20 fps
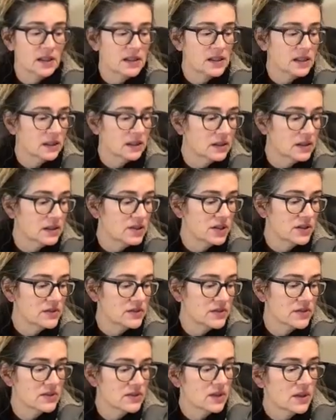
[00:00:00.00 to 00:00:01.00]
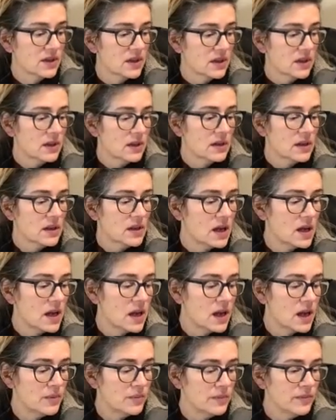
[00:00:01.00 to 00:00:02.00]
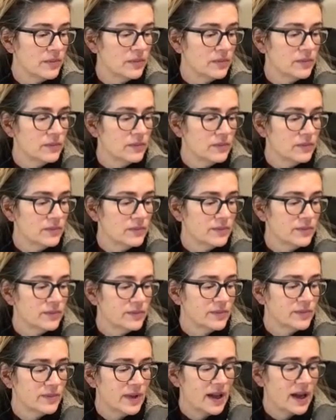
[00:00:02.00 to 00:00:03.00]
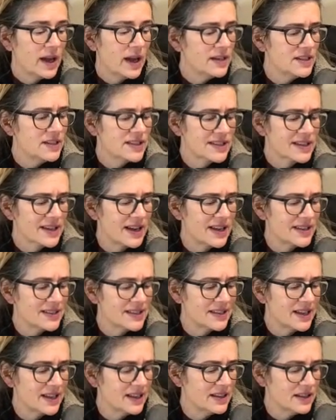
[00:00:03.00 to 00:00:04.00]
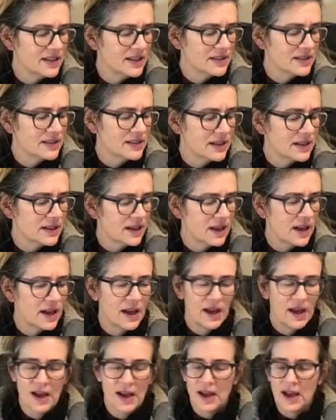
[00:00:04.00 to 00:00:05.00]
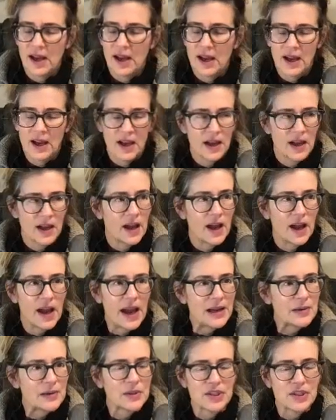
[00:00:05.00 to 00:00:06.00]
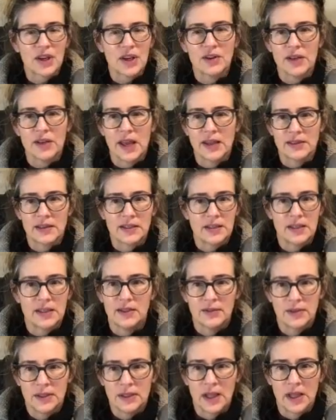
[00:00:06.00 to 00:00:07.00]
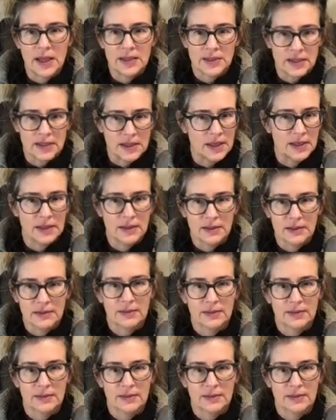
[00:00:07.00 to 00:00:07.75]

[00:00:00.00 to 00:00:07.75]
of diligence, um, I just got to say this. I was yelling at the TV last night.